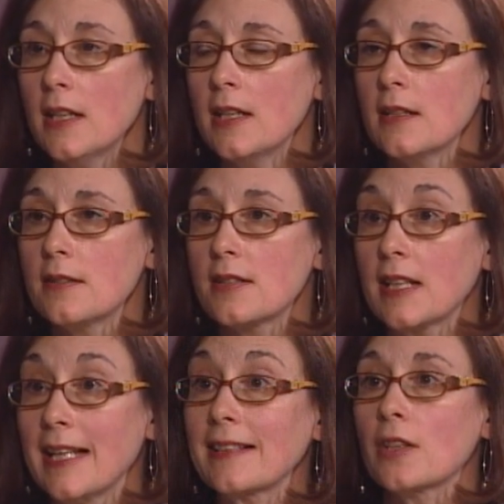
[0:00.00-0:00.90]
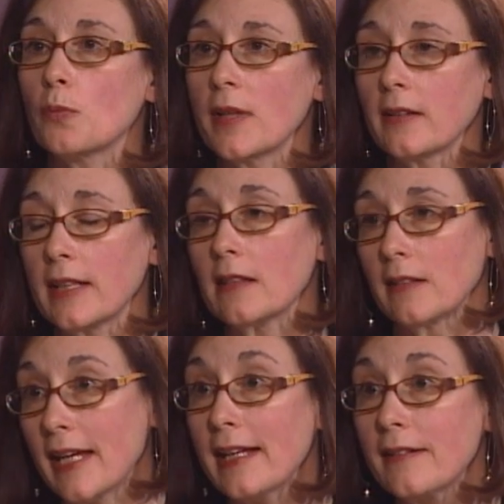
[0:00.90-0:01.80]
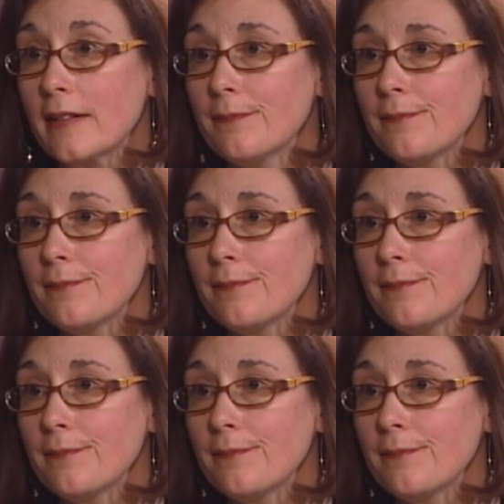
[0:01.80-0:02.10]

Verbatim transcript: is connected with legal aid